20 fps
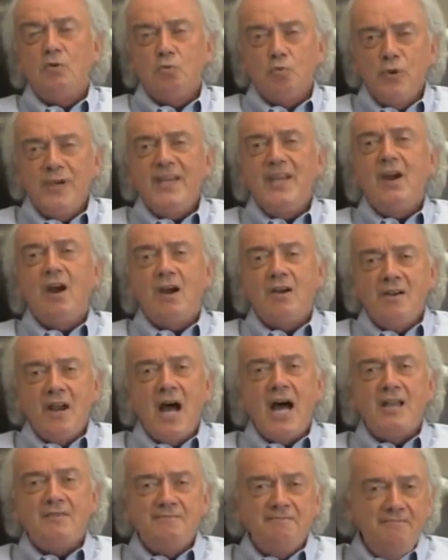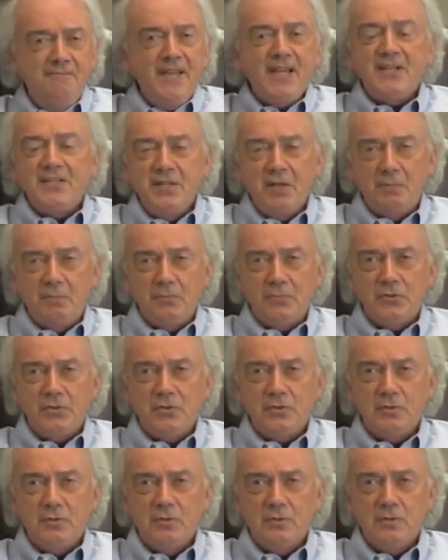We are not
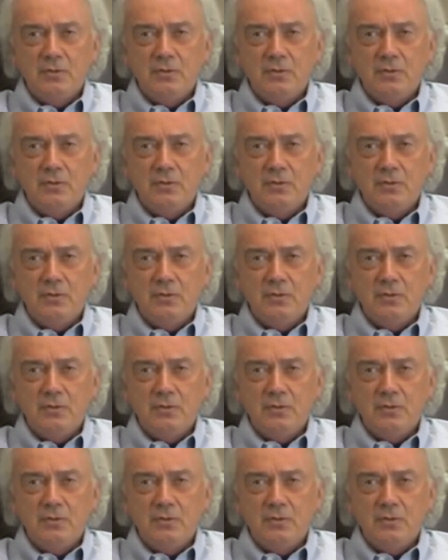victims.